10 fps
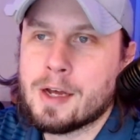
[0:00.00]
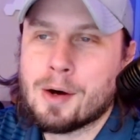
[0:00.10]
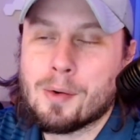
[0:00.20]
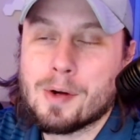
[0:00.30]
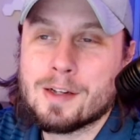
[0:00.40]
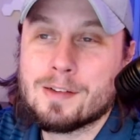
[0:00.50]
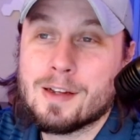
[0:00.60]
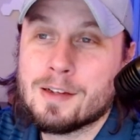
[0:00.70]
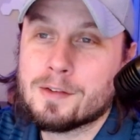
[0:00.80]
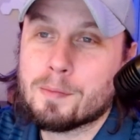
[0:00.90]
Now, it
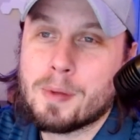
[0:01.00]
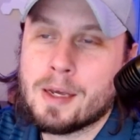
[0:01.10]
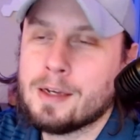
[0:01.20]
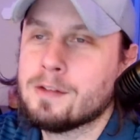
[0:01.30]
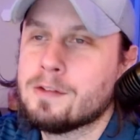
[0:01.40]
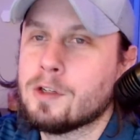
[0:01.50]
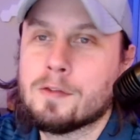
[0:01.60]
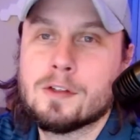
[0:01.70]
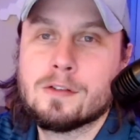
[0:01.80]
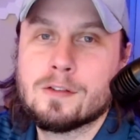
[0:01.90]
is a paid
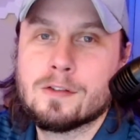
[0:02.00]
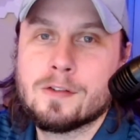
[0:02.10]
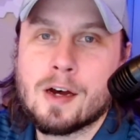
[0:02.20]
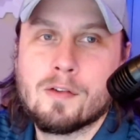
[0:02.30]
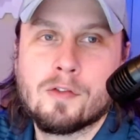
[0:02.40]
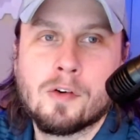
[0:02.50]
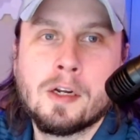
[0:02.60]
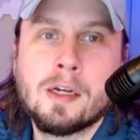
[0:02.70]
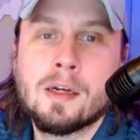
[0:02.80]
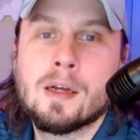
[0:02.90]
service, it's not
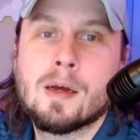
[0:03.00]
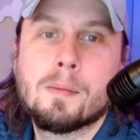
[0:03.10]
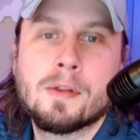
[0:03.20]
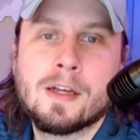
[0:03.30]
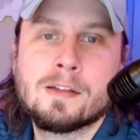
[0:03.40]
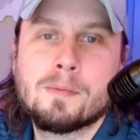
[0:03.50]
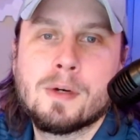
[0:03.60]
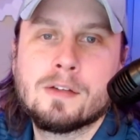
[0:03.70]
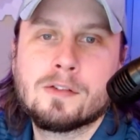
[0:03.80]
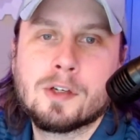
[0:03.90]
free, but that's
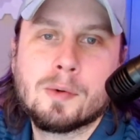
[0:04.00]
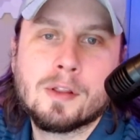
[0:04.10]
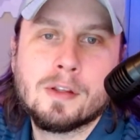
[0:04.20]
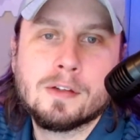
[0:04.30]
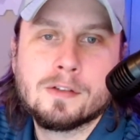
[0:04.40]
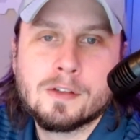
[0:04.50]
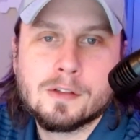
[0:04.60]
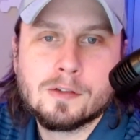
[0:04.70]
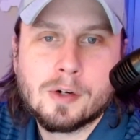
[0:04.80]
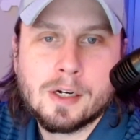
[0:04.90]
basically what this
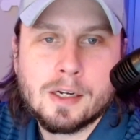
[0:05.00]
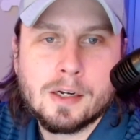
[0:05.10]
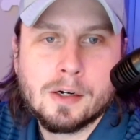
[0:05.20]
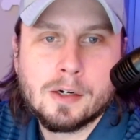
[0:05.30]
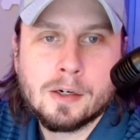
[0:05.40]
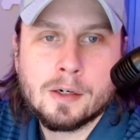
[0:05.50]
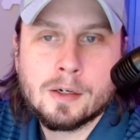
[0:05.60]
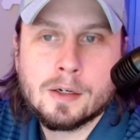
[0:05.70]
is right here.